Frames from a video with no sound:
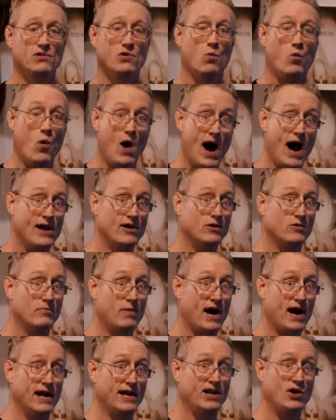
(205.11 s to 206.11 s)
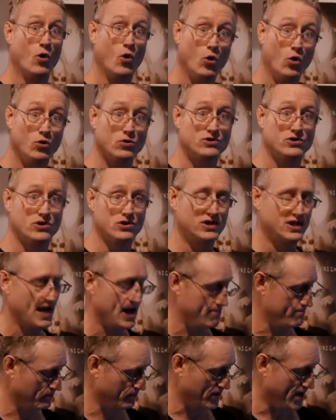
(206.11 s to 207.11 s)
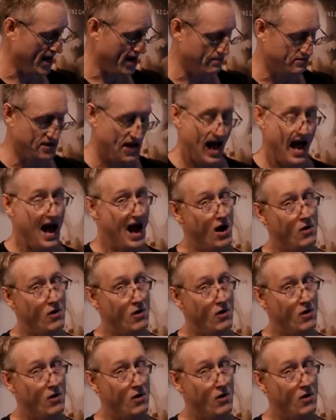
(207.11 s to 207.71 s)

of the wider body, older type games.